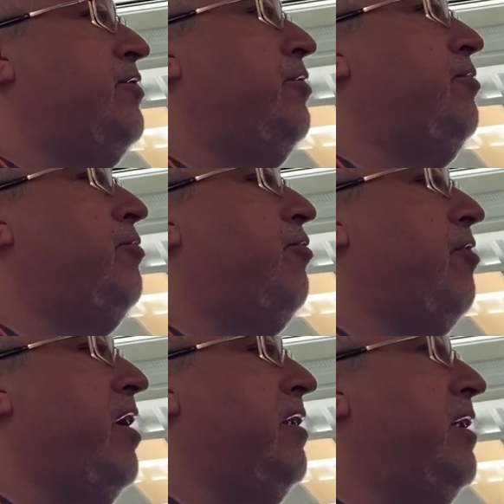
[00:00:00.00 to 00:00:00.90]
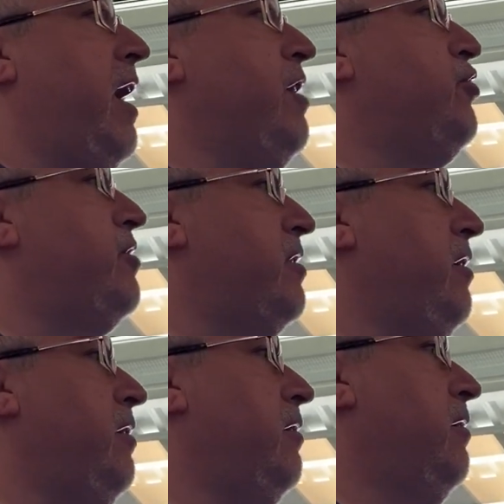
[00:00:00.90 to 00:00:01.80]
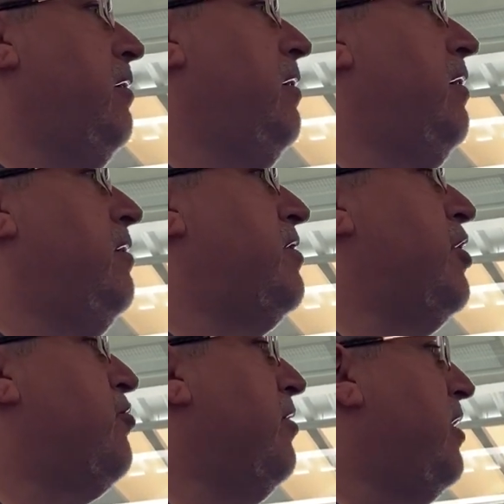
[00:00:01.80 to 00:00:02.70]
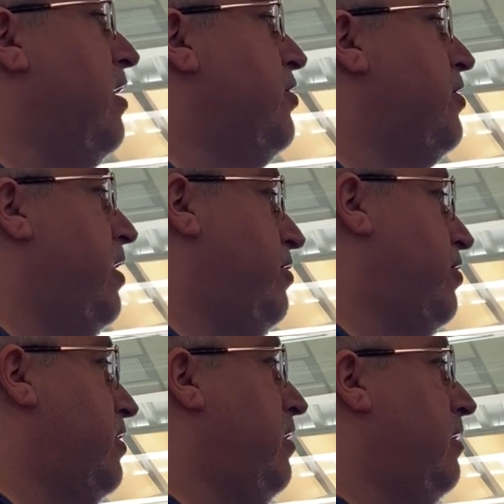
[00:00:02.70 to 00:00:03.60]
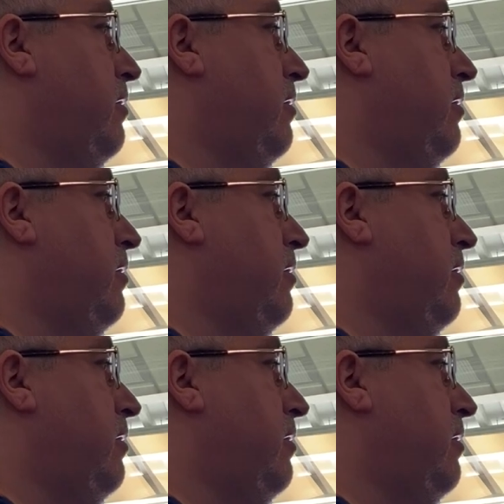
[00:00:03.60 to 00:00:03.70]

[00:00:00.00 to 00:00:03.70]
to create an agency, Central Intelligence Agency,